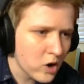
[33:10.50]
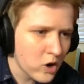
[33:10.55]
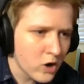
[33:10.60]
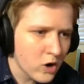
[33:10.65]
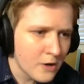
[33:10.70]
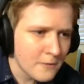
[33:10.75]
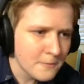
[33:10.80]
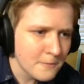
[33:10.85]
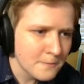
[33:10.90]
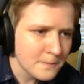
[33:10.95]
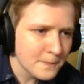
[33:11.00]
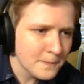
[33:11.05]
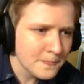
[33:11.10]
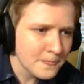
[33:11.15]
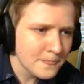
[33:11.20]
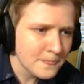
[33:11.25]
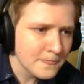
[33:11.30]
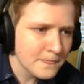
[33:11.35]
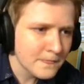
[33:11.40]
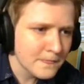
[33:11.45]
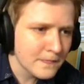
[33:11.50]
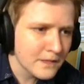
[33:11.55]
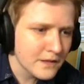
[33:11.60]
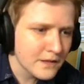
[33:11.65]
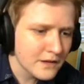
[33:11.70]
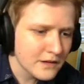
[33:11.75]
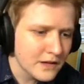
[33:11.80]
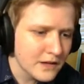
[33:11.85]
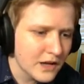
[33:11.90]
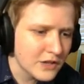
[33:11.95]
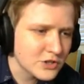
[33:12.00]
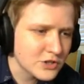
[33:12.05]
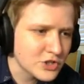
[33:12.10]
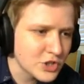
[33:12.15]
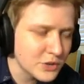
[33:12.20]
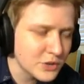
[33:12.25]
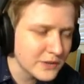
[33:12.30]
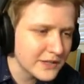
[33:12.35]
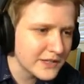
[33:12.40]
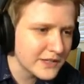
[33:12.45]
Ah,
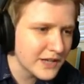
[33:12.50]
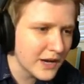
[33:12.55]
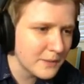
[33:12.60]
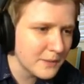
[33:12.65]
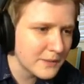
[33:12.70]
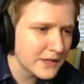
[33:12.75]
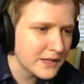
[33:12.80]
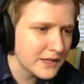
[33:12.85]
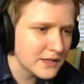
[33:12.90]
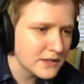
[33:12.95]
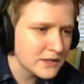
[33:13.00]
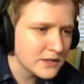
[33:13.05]
shoot! He got me!